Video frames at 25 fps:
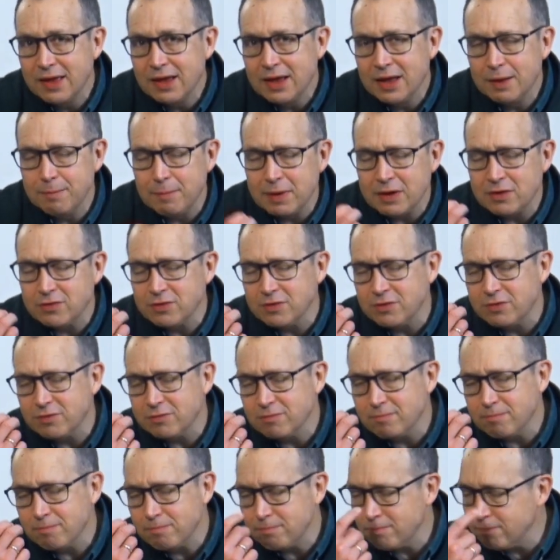it makes this,
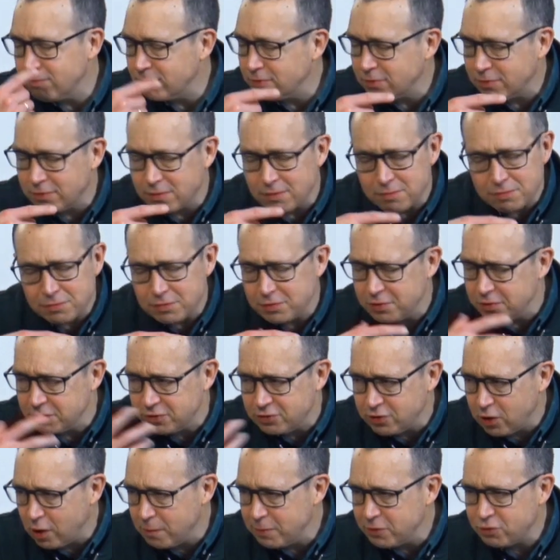the
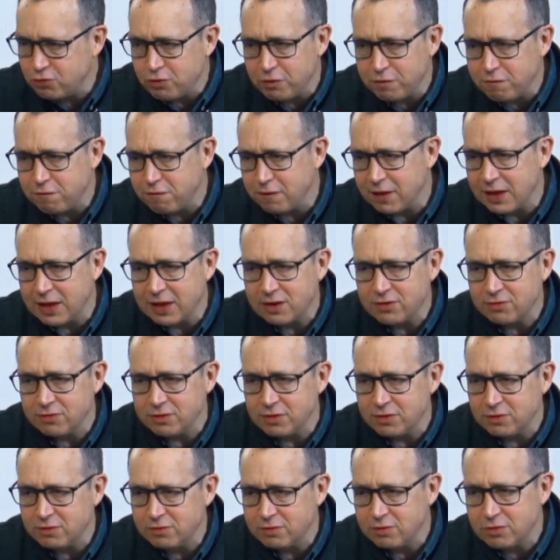psalmist reflects
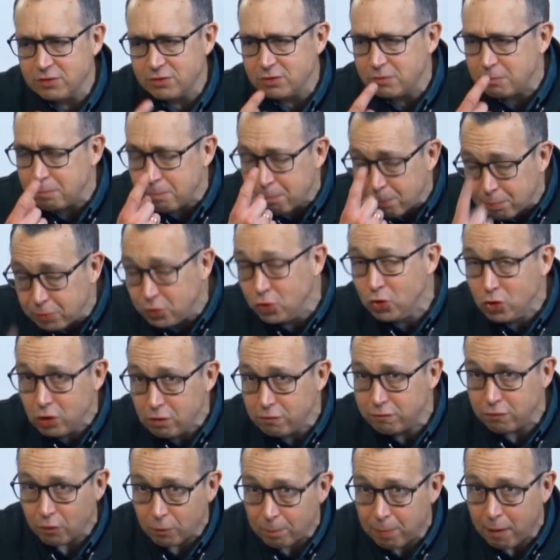this
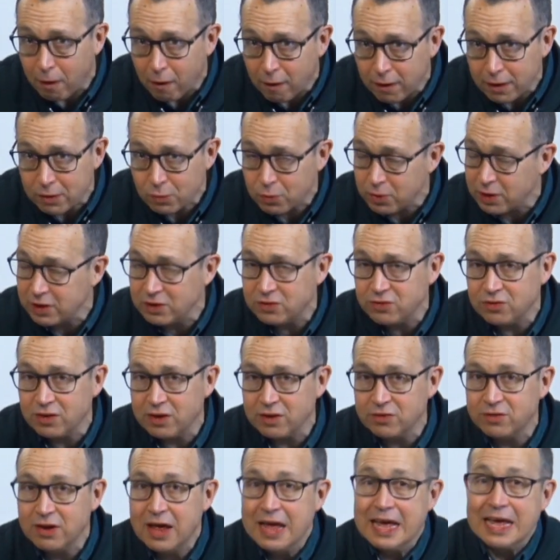beautiful part where he
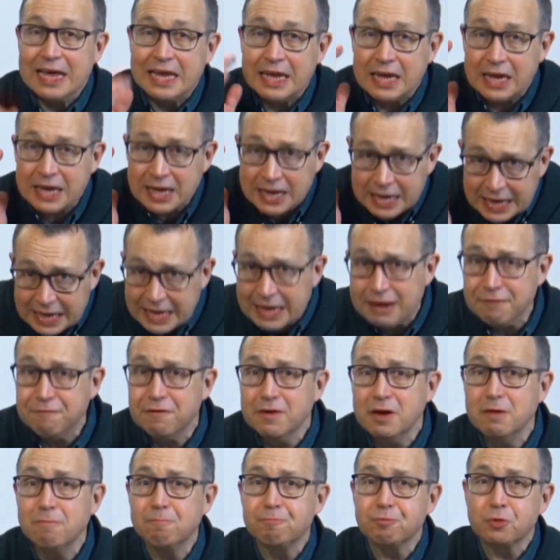says,
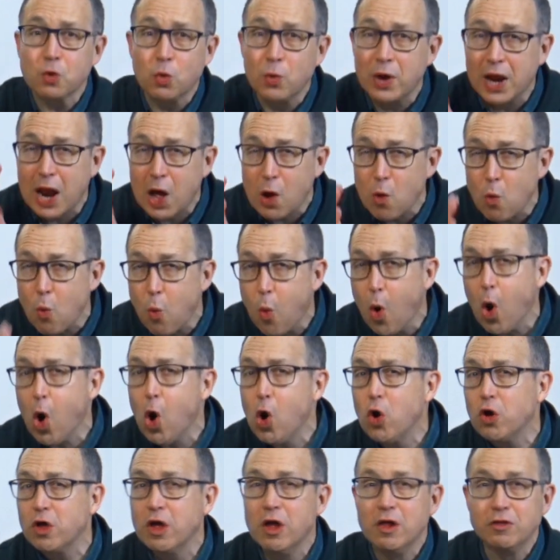even when I
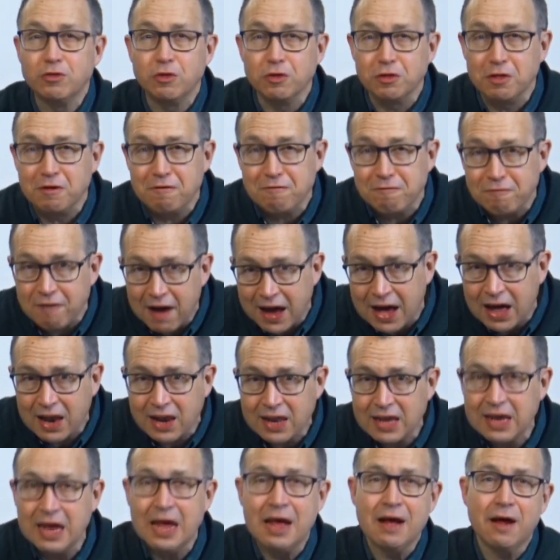walk through the
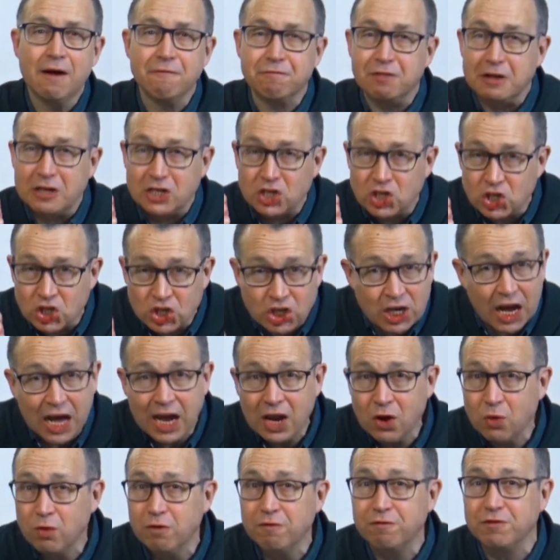valley of the
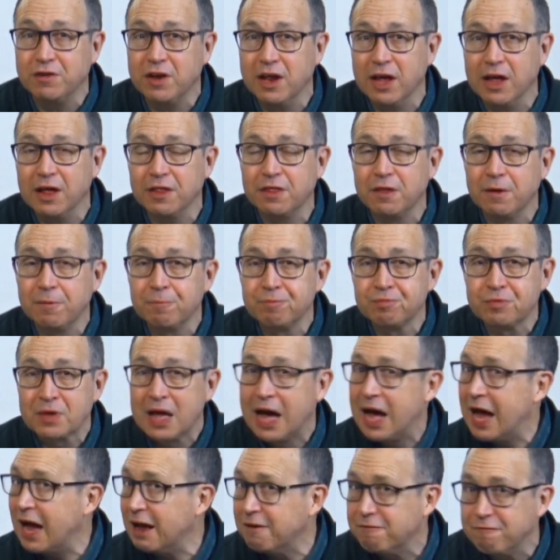shadow of death,
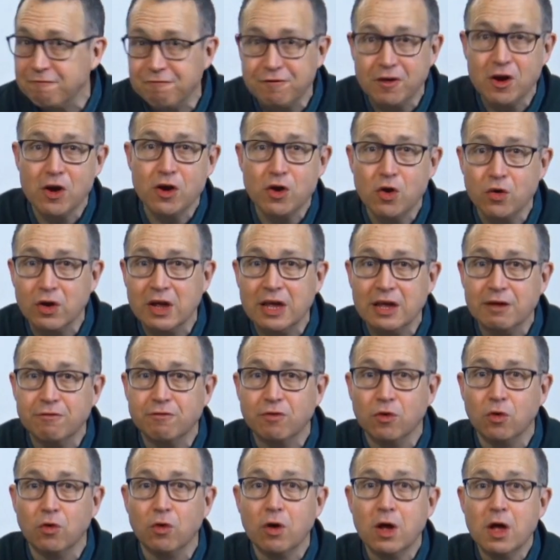I fear no
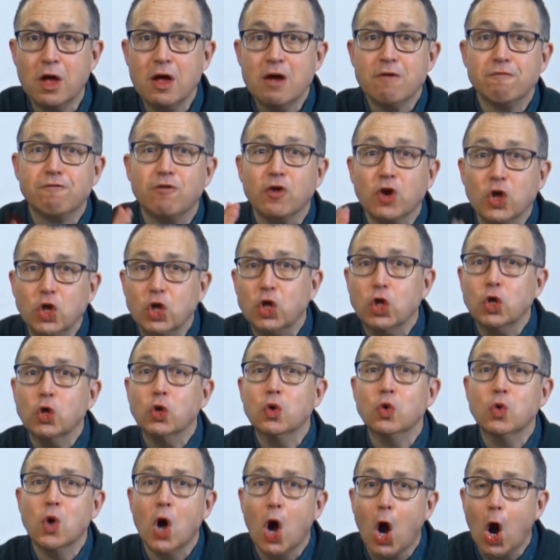evil, for
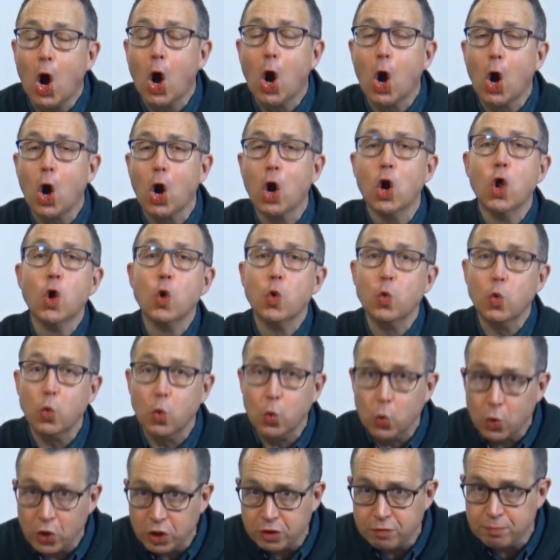you are
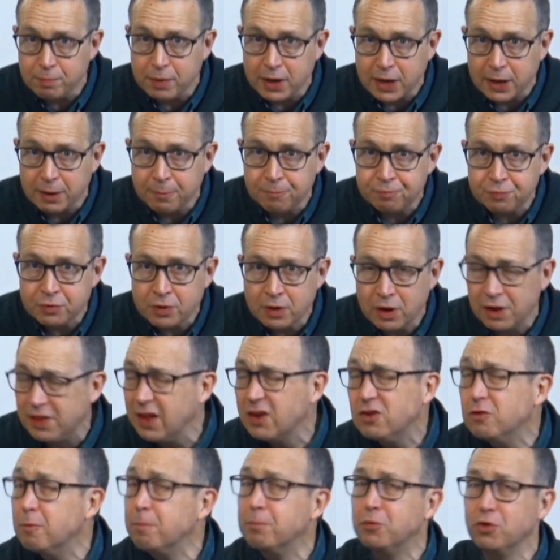with me. Now,
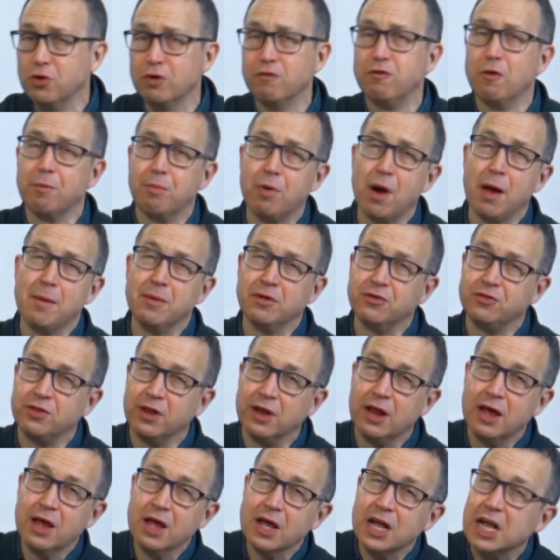that's a beautiful promise
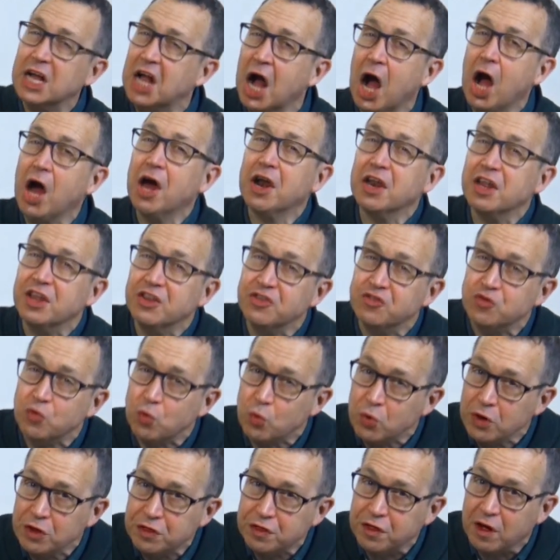that God is
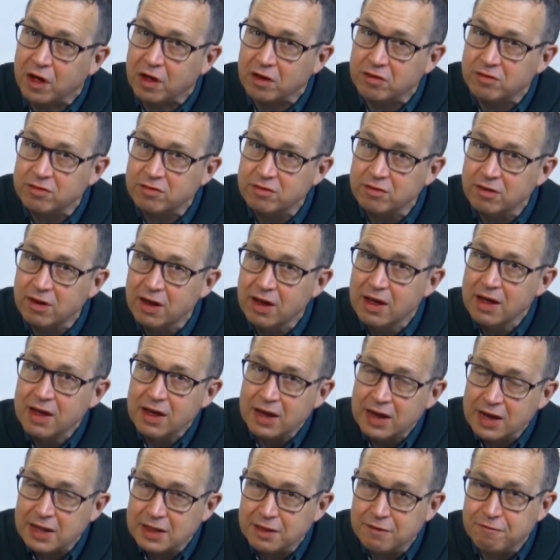with us
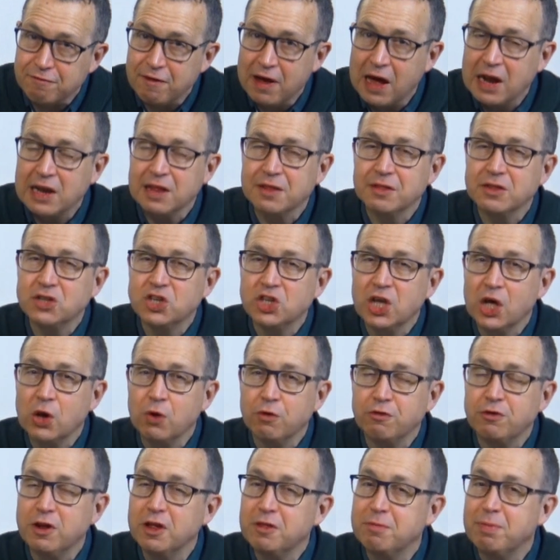in the valley of the
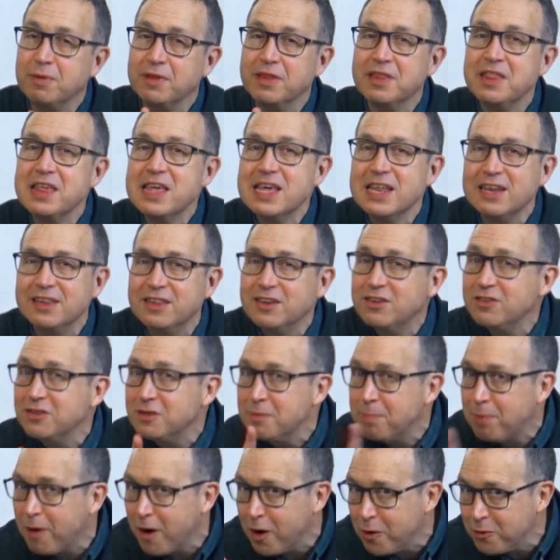shadow of death. But then, this is
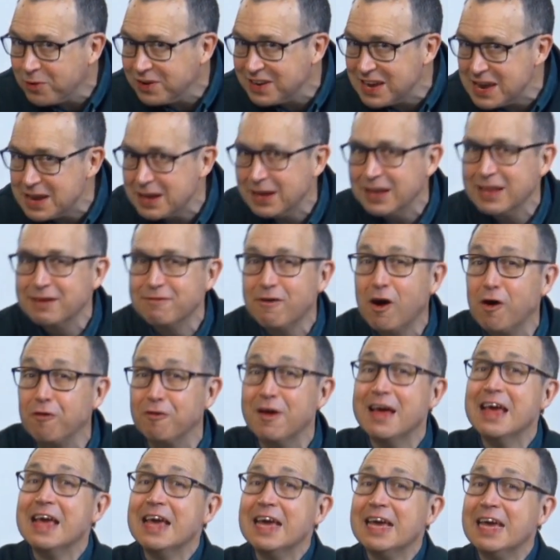the part we tend to leave
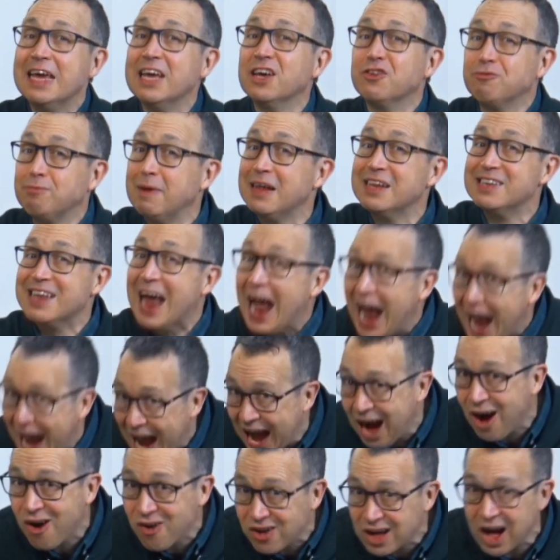off. He explains
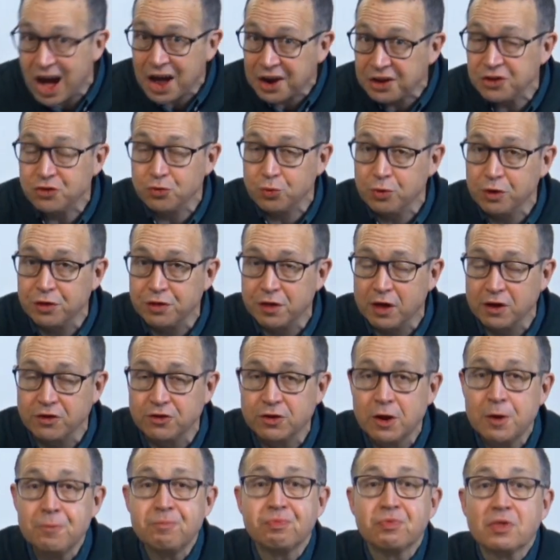how God is with
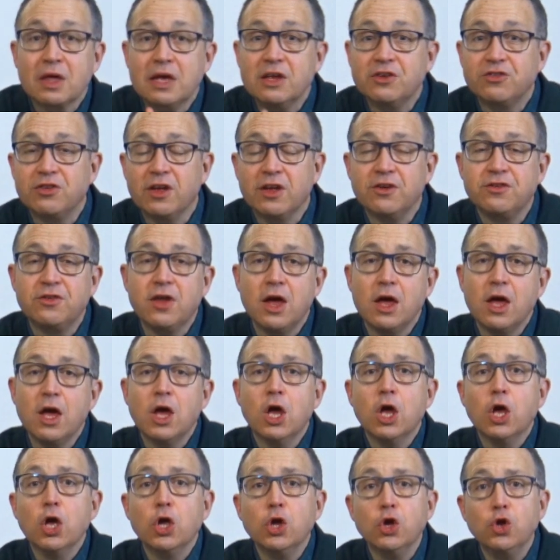us. He says,
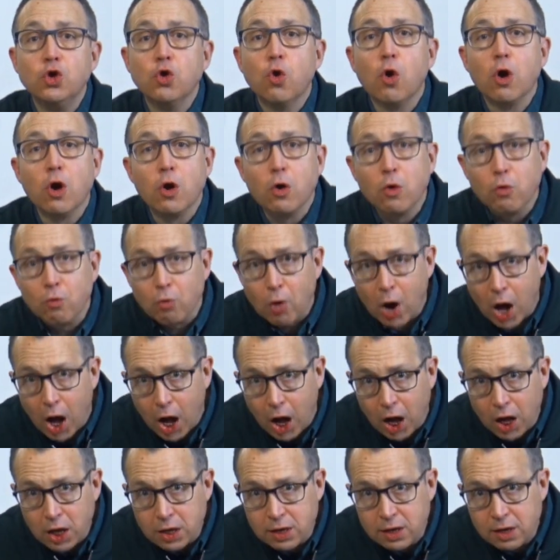your
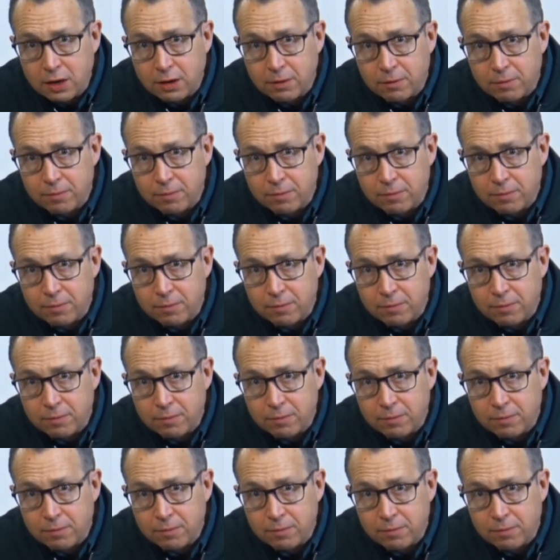rod